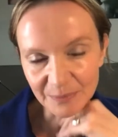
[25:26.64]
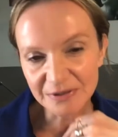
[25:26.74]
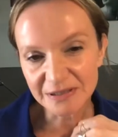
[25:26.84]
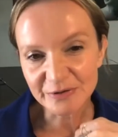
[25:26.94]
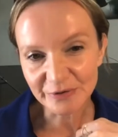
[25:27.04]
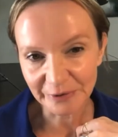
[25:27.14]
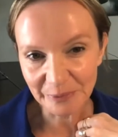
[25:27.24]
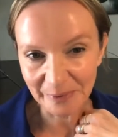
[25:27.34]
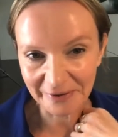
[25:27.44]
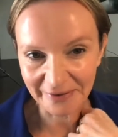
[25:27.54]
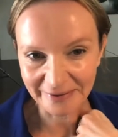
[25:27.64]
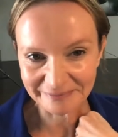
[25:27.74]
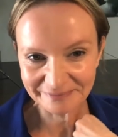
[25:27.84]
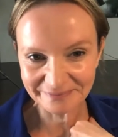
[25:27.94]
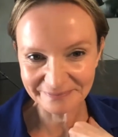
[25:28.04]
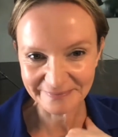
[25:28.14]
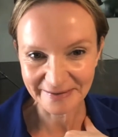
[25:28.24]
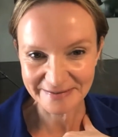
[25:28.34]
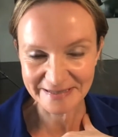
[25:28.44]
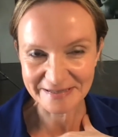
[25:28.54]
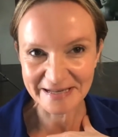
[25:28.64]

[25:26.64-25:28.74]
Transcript: would need to think about that. That sounds